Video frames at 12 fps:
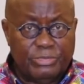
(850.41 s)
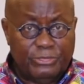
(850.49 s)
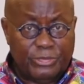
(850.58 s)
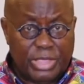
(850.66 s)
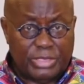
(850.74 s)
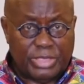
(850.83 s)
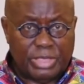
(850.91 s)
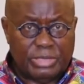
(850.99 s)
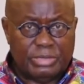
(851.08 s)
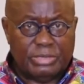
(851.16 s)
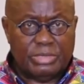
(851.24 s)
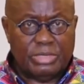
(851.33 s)
Further,
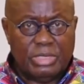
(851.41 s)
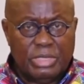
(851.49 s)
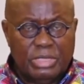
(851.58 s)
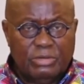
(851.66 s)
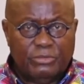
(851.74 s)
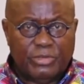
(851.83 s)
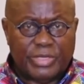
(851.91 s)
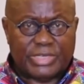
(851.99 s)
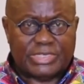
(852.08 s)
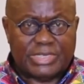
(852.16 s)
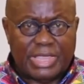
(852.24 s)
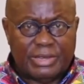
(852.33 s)
we
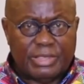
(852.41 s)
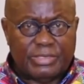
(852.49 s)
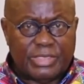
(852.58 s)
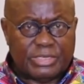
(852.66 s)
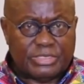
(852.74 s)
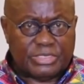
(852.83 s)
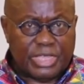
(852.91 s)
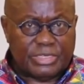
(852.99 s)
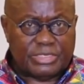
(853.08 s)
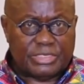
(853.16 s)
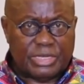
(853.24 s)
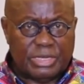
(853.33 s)
extended this
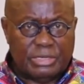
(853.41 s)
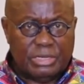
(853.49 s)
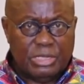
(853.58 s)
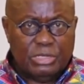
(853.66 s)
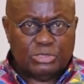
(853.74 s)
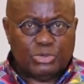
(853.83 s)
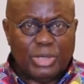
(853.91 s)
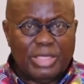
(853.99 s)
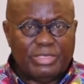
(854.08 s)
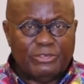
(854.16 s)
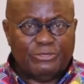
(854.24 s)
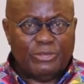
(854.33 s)
gesture to
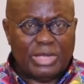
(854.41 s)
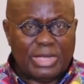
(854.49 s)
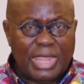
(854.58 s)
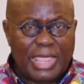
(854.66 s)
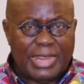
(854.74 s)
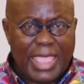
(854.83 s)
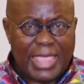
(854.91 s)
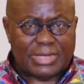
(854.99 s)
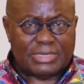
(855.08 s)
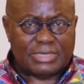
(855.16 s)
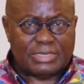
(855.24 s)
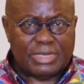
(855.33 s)
other frontline
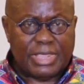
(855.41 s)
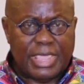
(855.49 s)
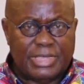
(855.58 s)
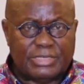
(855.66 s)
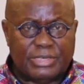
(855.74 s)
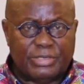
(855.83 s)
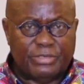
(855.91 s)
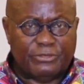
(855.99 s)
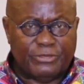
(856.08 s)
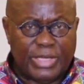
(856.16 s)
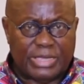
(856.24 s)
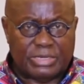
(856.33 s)
actors engaged in the
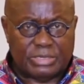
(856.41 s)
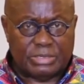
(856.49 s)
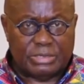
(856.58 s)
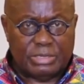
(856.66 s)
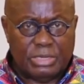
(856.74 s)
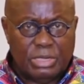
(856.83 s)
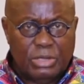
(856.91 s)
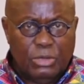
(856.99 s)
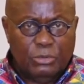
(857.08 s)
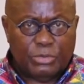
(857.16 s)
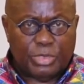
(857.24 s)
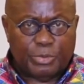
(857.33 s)
fight,
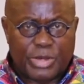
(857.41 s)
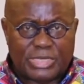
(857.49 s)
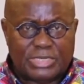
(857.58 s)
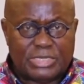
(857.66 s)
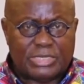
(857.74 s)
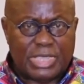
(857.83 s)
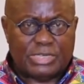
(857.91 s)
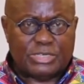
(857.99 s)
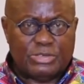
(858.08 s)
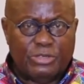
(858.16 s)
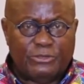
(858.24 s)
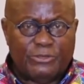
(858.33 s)
with the
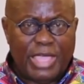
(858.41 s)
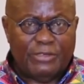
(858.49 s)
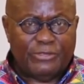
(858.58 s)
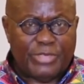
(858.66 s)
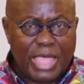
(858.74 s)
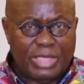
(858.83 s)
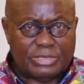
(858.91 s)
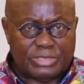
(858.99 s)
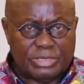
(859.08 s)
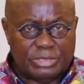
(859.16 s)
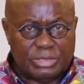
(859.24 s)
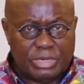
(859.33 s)
presentation of 5,000